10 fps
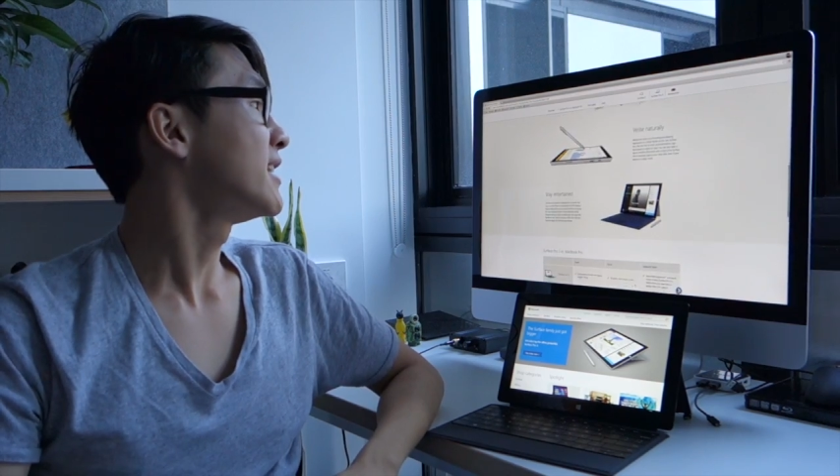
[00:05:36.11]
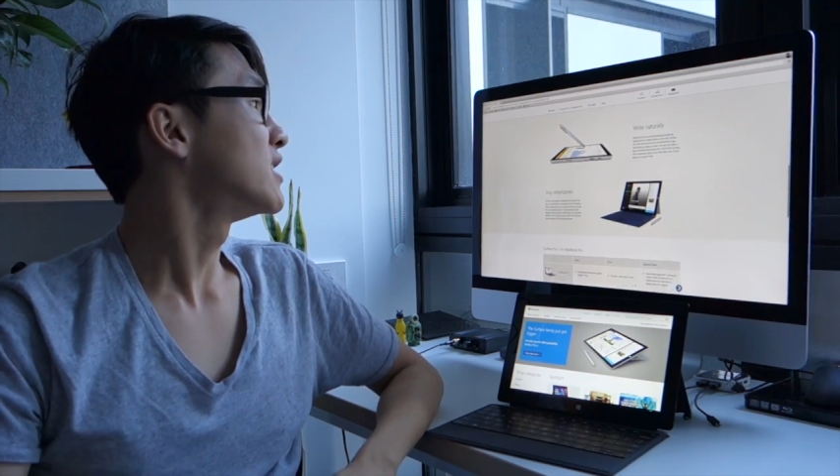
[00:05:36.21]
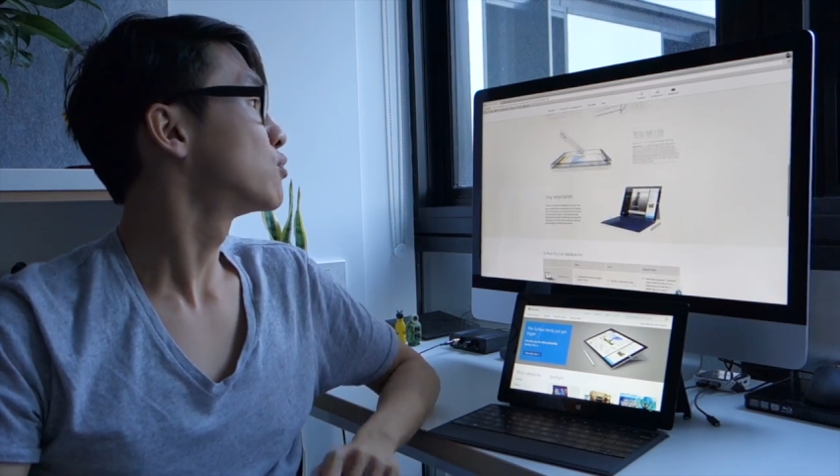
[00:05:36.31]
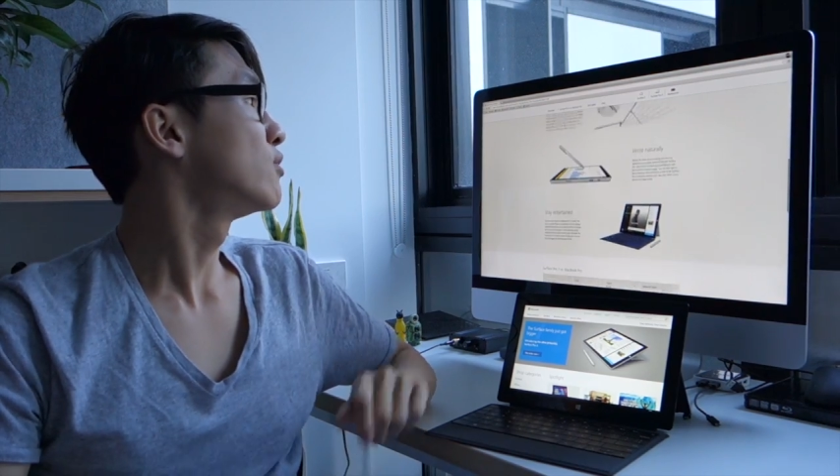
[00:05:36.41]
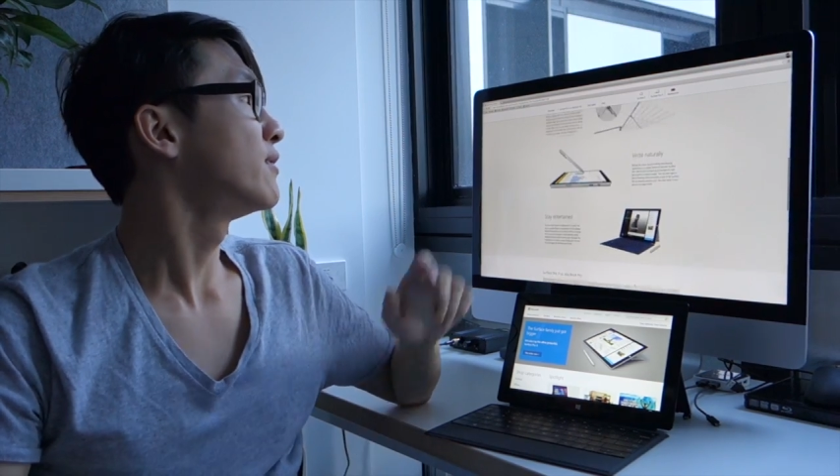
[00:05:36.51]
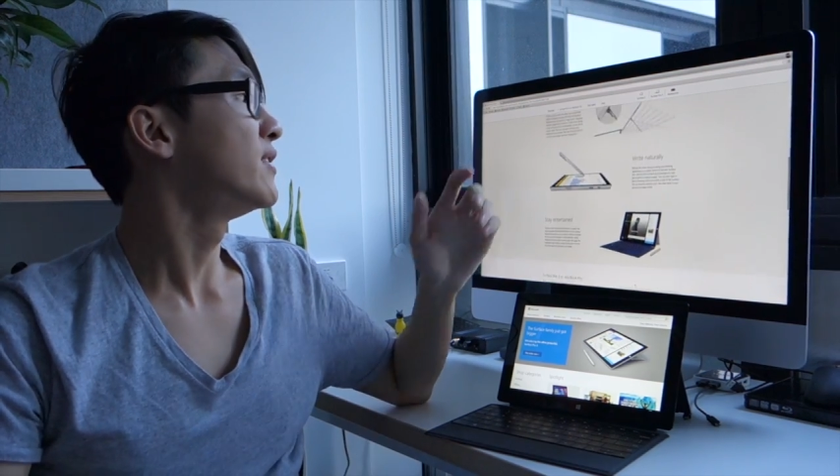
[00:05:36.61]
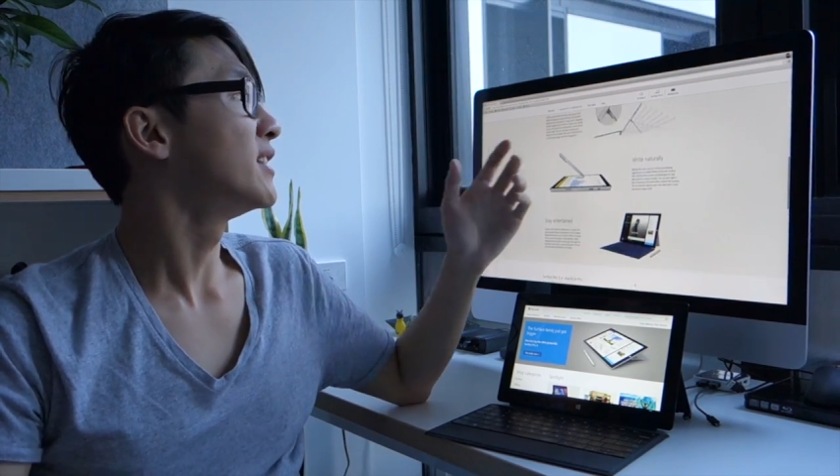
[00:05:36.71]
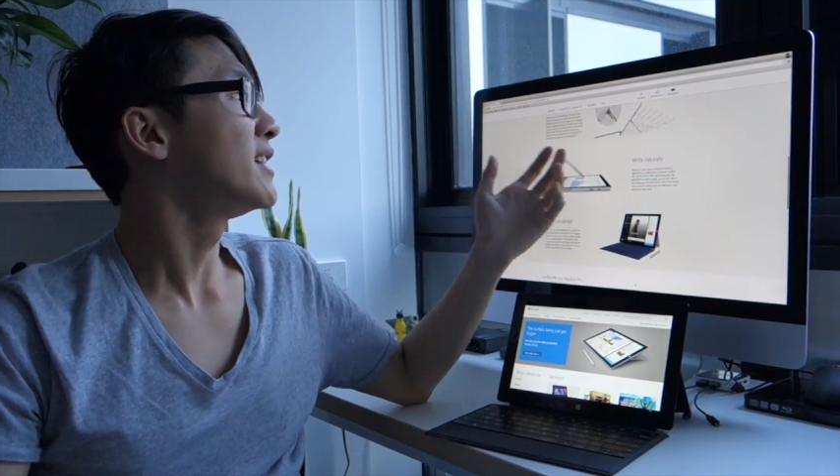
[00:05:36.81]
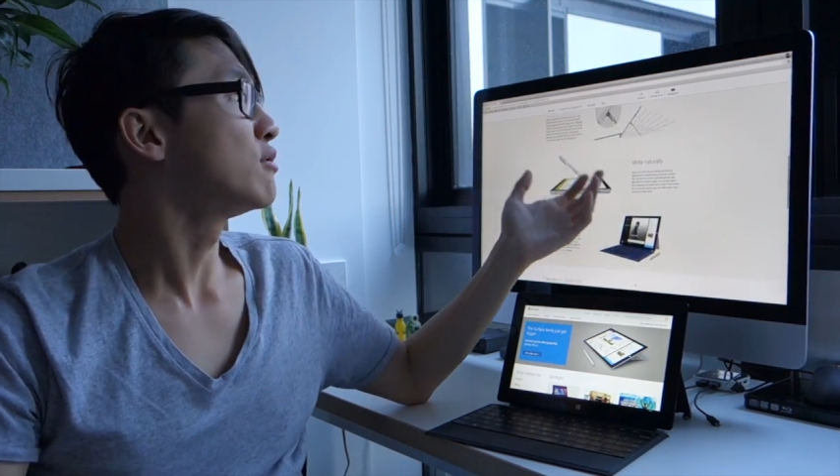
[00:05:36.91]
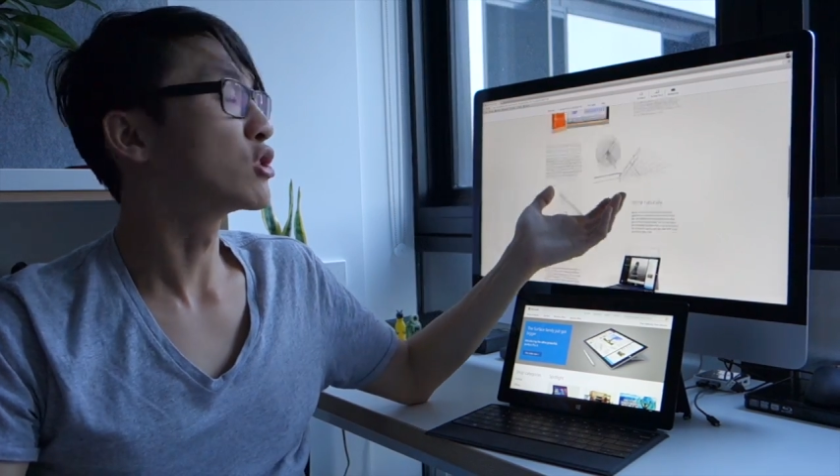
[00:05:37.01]
is with the
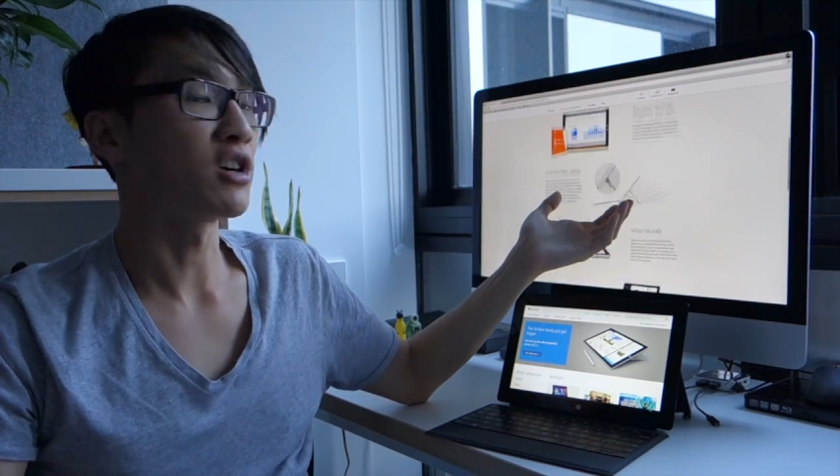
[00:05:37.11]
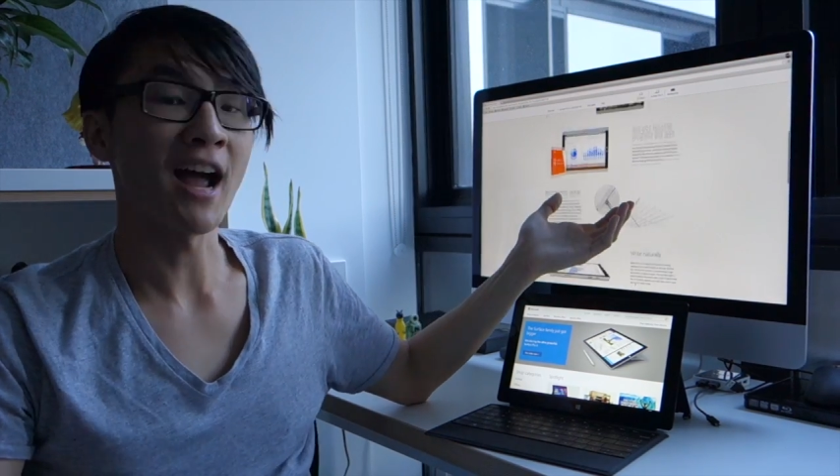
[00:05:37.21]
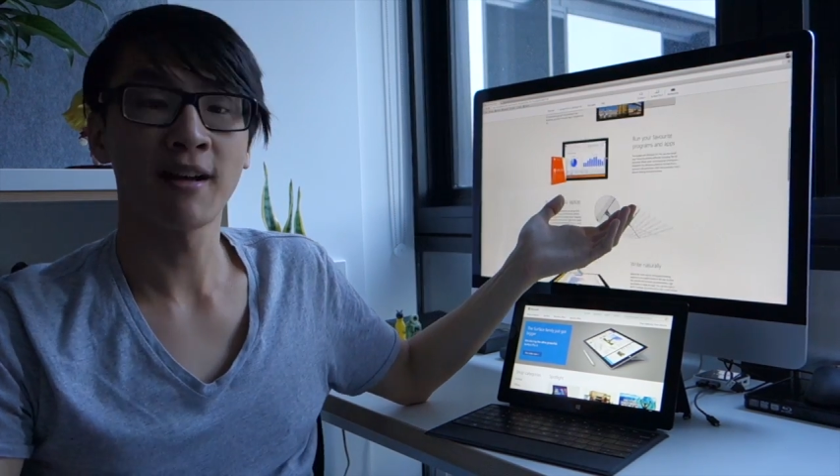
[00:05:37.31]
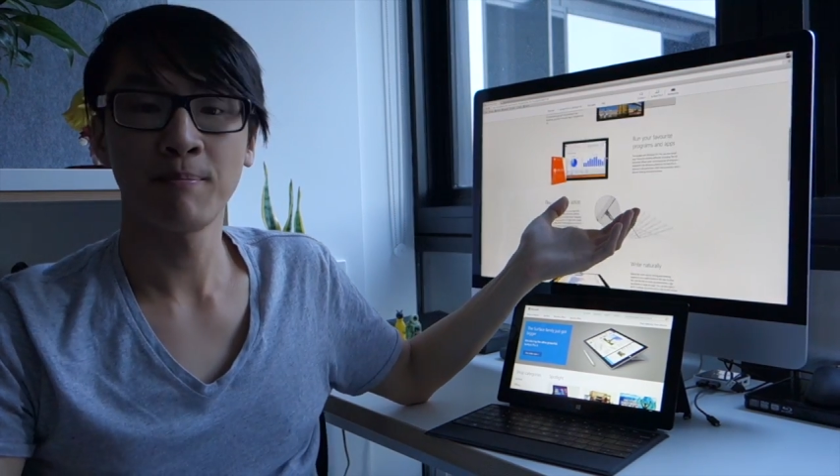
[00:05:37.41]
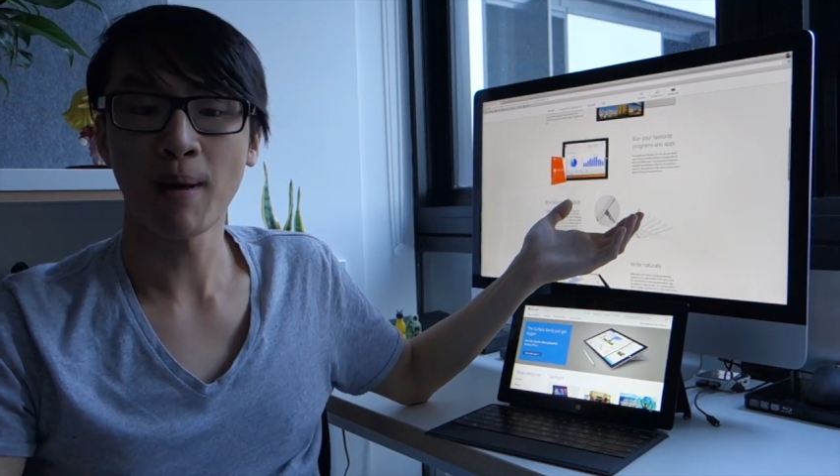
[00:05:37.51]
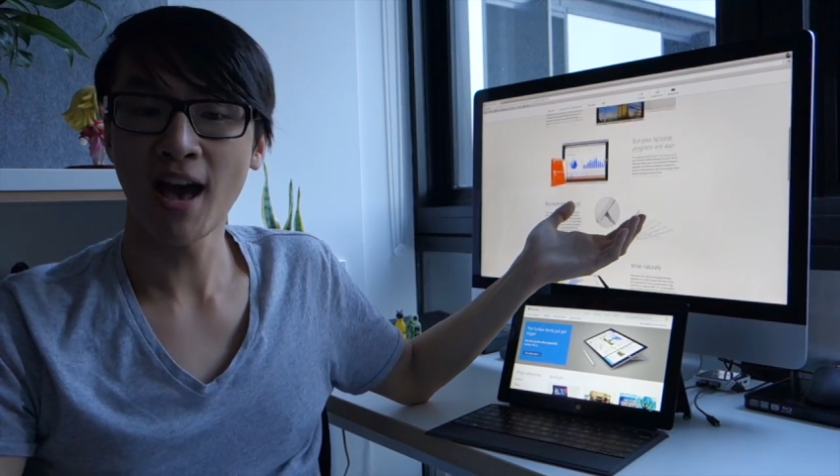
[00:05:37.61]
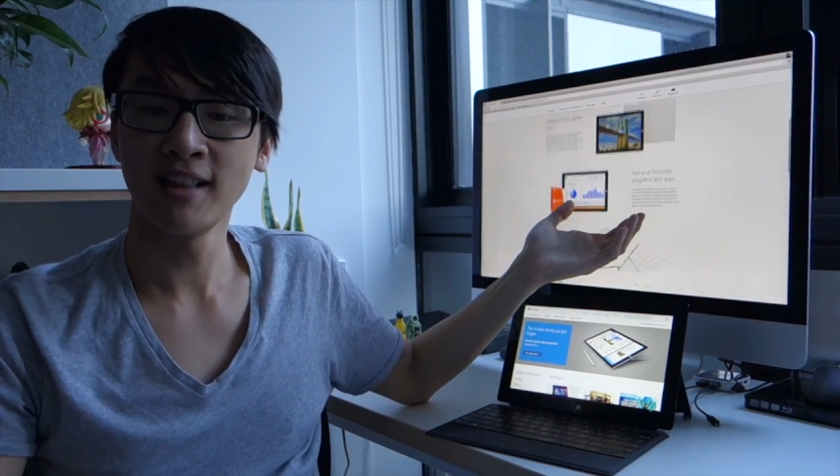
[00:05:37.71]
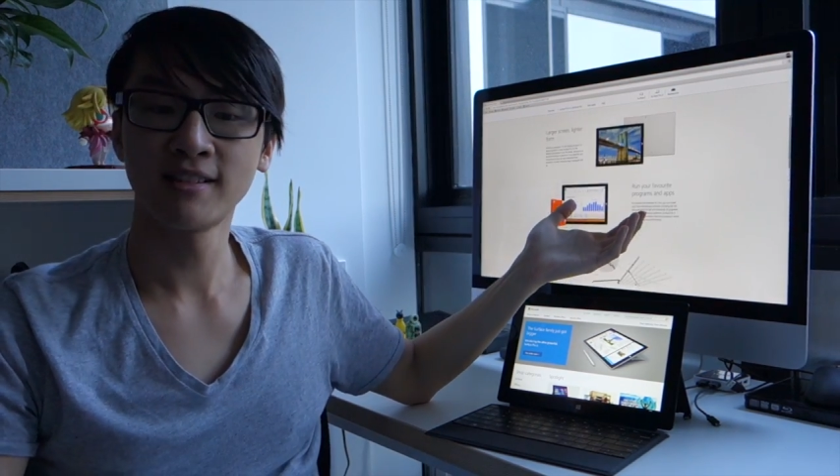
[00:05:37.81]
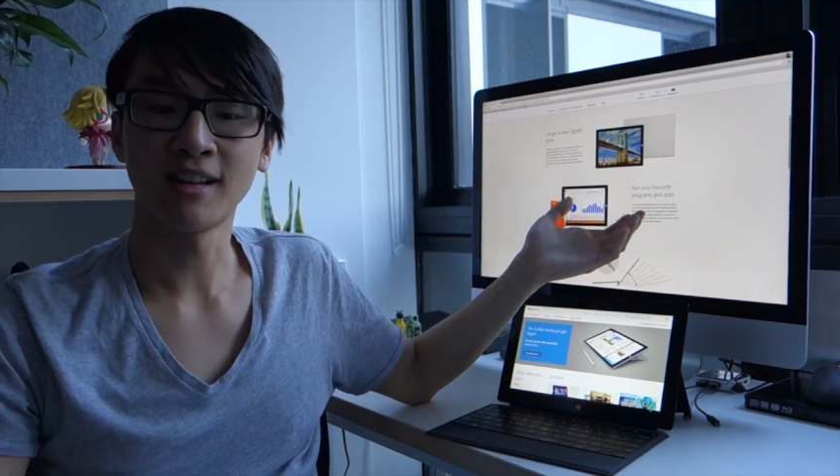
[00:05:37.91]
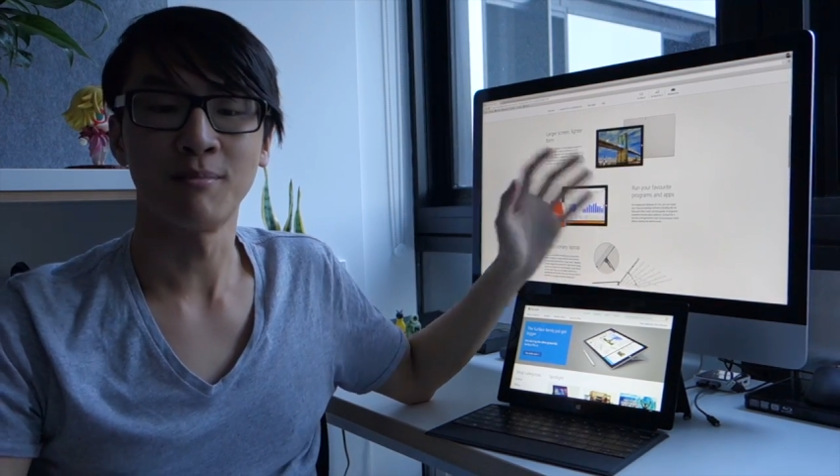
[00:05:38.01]
new
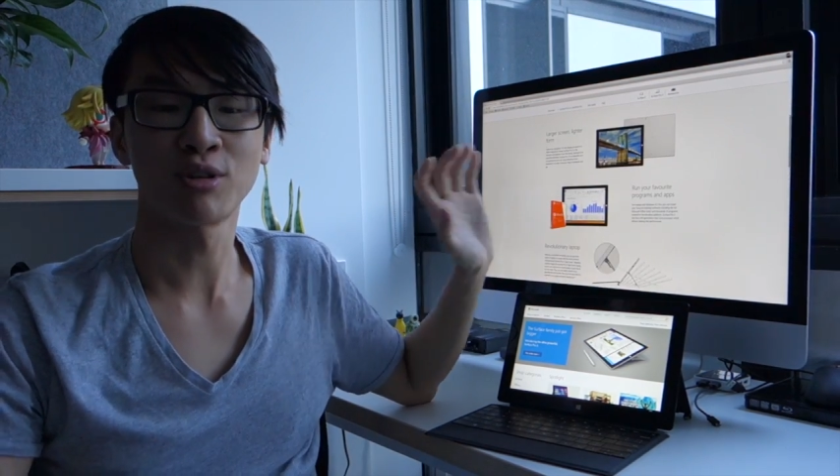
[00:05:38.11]
trackpads,